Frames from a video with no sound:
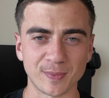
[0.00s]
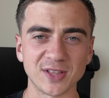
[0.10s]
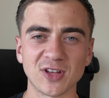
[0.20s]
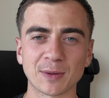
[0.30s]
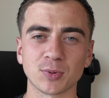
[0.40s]

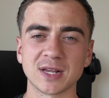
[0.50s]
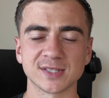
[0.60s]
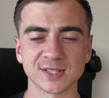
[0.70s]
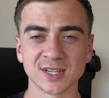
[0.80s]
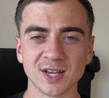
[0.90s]
unlike
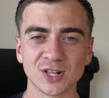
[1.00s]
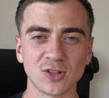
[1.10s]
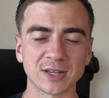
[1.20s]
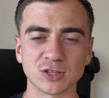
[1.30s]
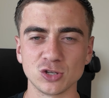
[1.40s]
places
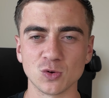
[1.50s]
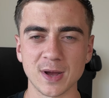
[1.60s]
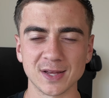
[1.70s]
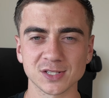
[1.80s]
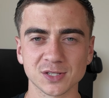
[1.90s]
like the US.